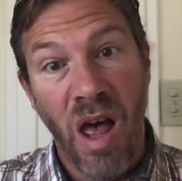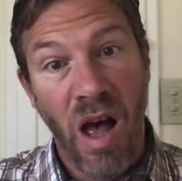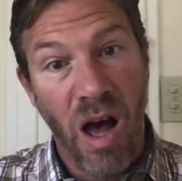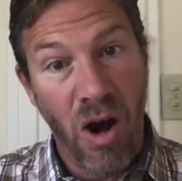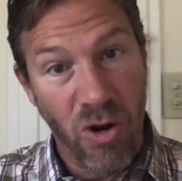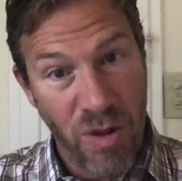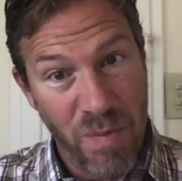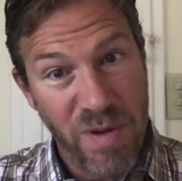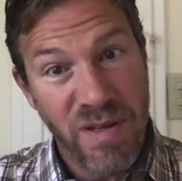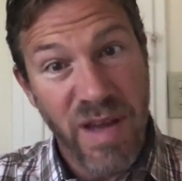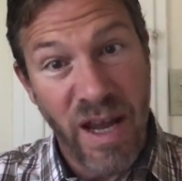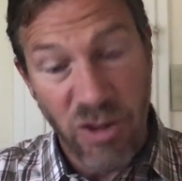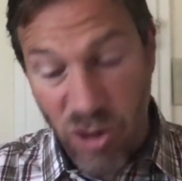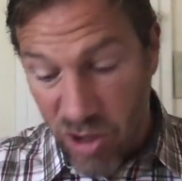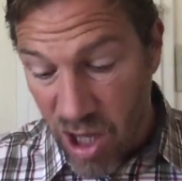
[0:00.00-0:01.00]
or the
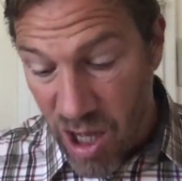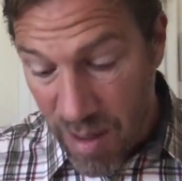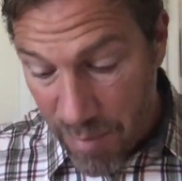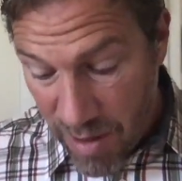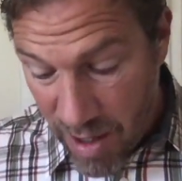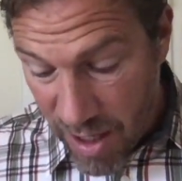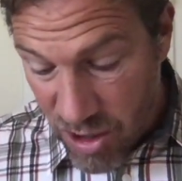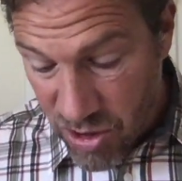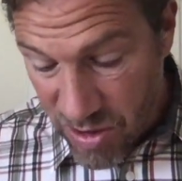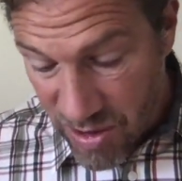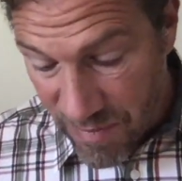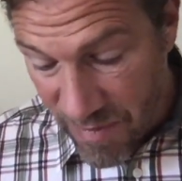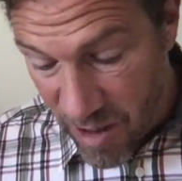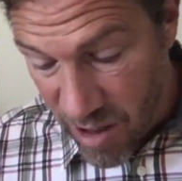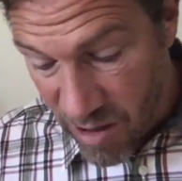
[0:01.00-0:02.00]
potential combinations
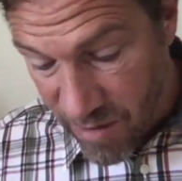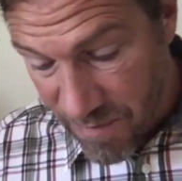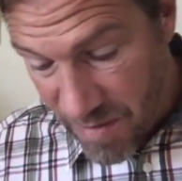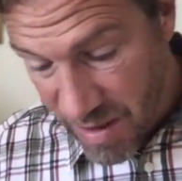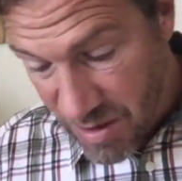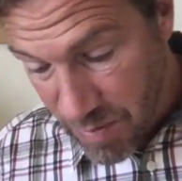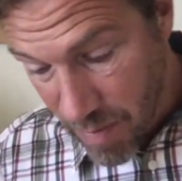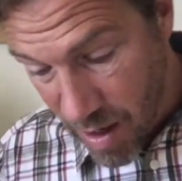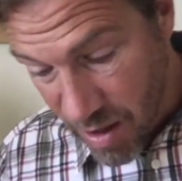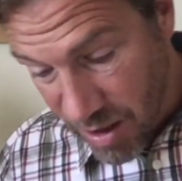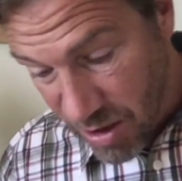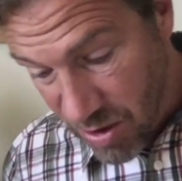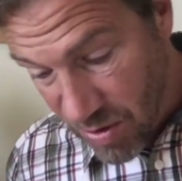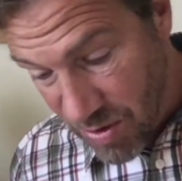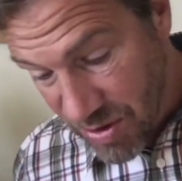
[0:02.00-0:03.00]
of all of these
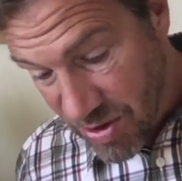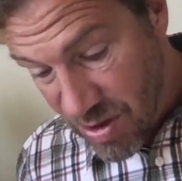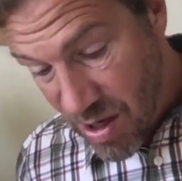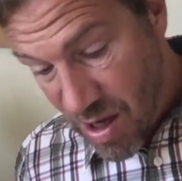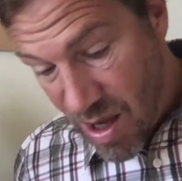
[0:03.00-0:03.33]
molecules.